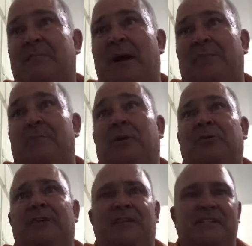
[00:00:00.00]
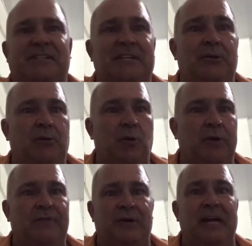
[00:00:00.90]
million casino
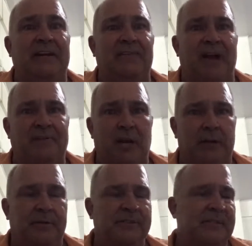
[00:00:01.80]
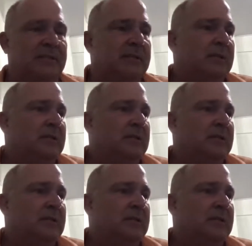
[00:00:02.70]
coin for $85 and